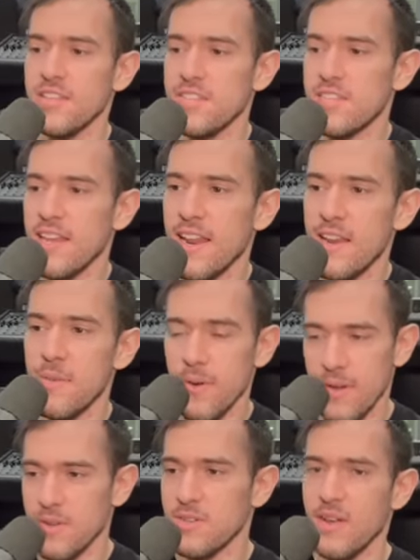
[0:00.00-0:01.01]
I'd say to
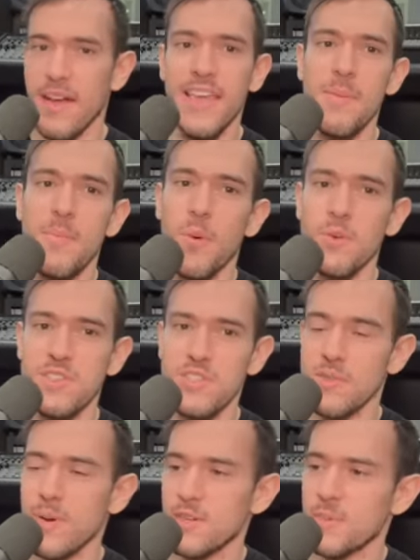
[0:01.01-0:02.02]
anybody. I keep pausing
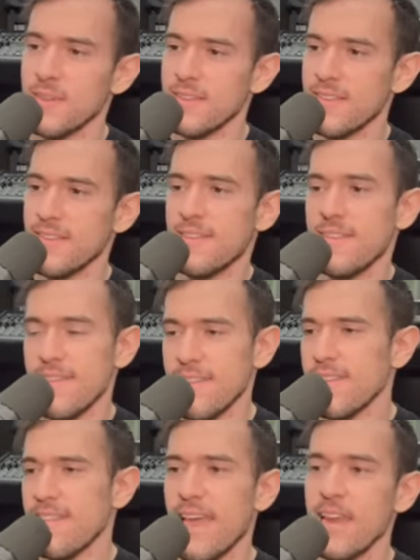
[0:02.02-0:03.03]
too much, but
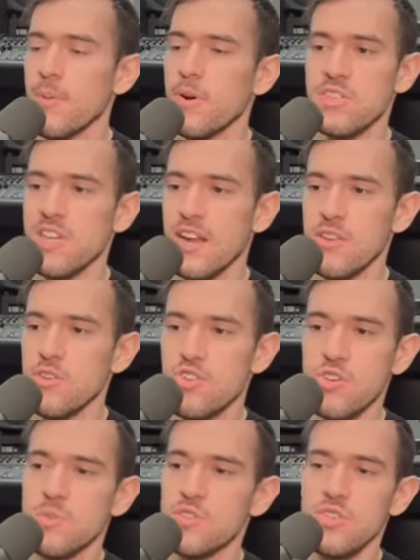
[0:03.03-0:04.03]
anybody starting
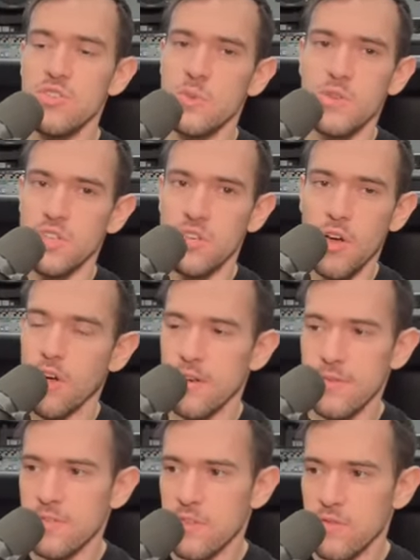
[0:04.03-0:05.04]
YouTube, just use what you
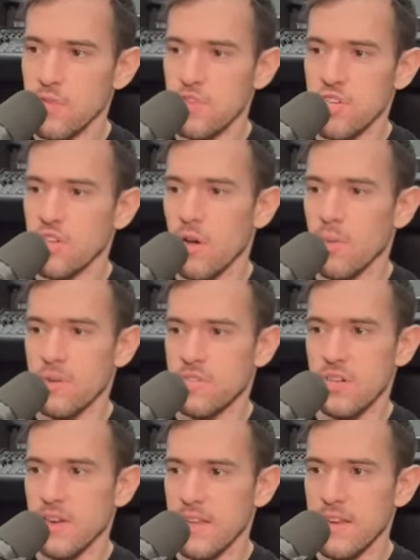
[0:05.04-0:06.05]
got. You've usually got what
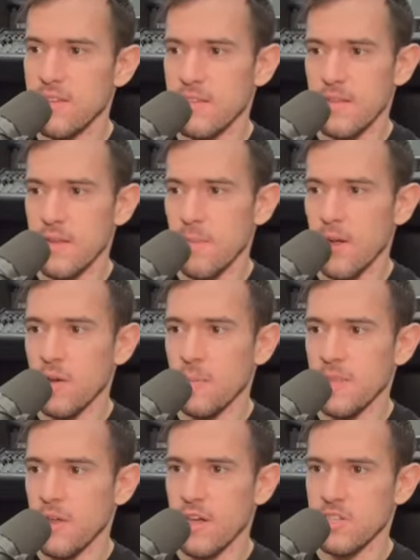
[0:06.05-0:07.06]
you need. It might not
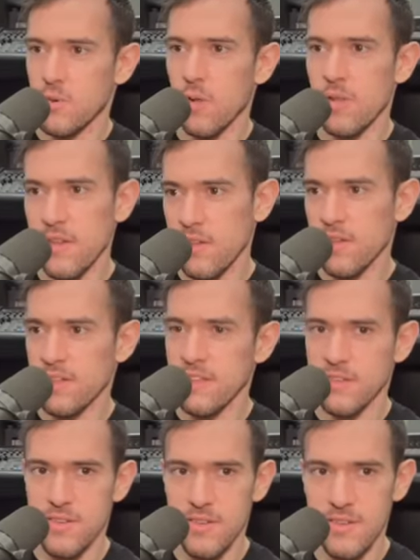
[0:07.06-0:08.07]
be the highest quality. Look at
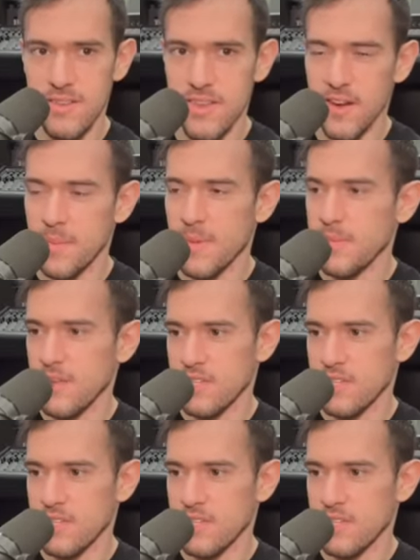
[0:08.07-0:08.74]
this. You know what I mean?